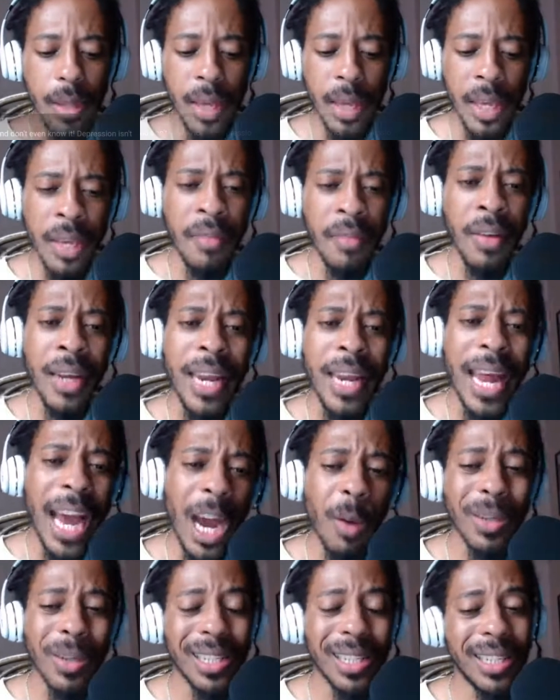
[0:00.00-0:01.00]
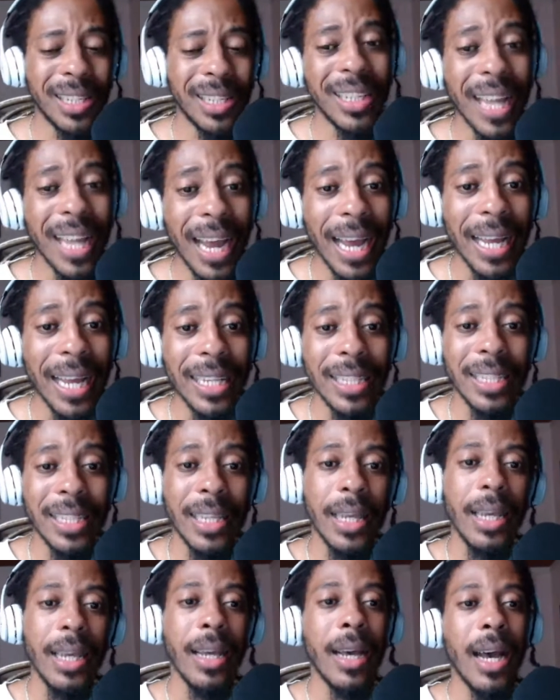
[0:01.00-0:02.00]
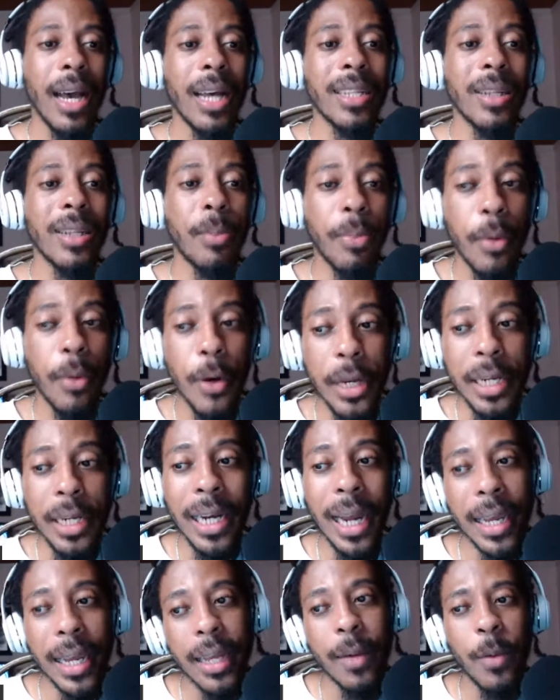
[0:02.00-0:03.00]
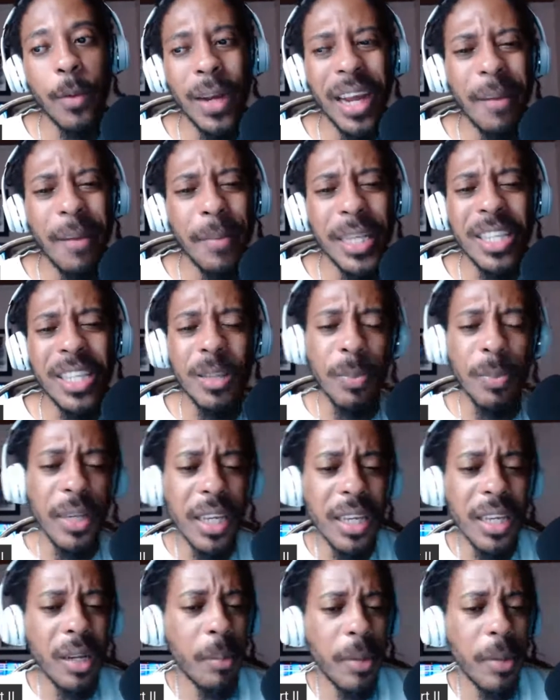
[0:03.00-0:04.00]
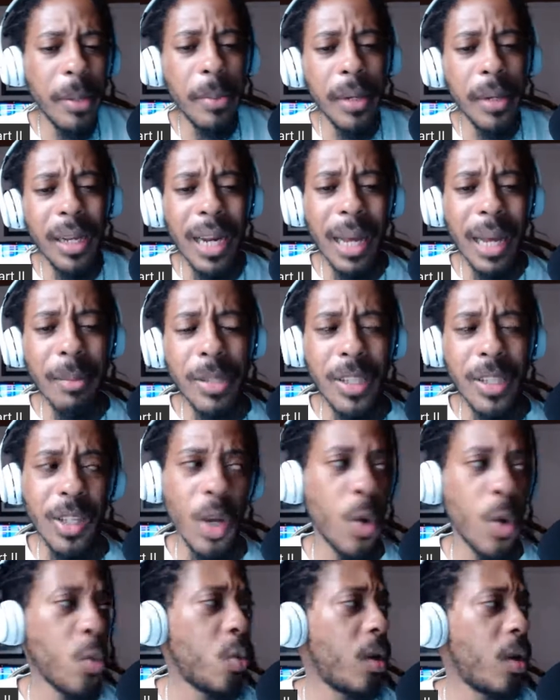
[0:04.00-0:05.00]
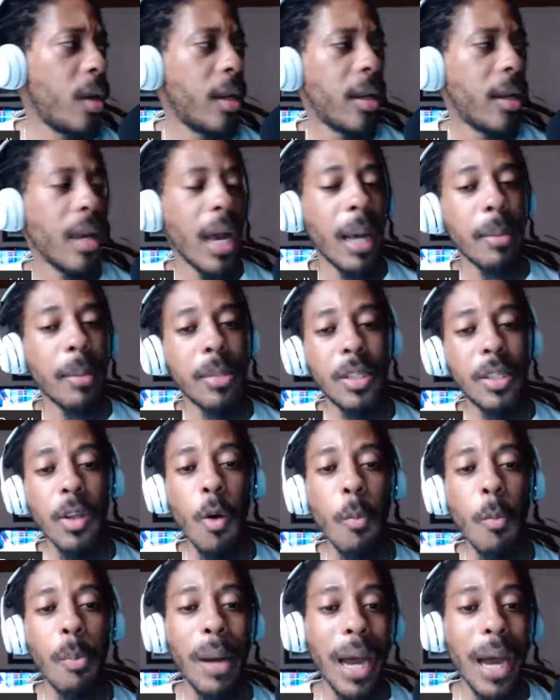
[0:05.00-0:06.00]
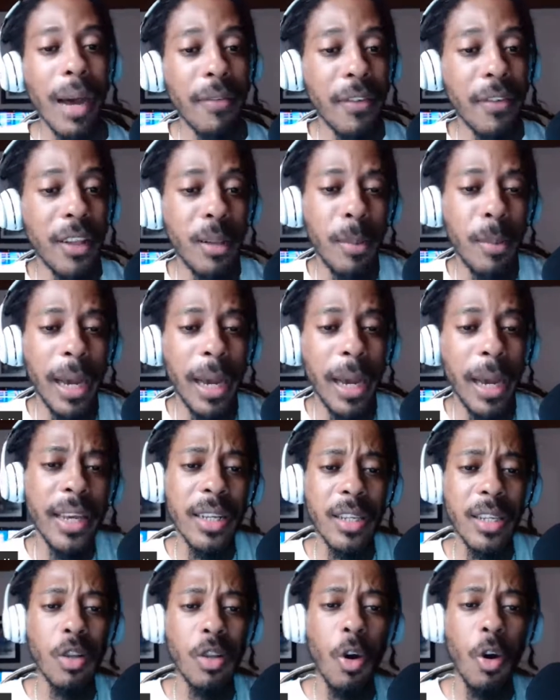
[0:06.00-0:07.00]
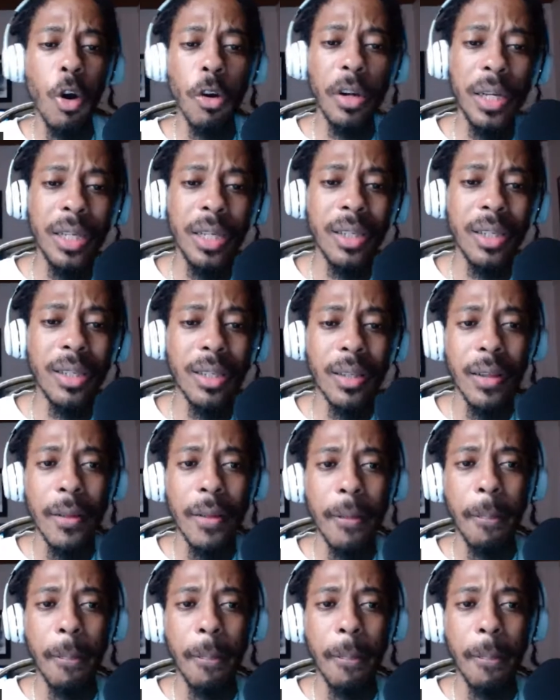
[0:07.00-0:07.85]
Even now, as it stands, as a body, like when I be speaking to people and I'm so baffled by their stories.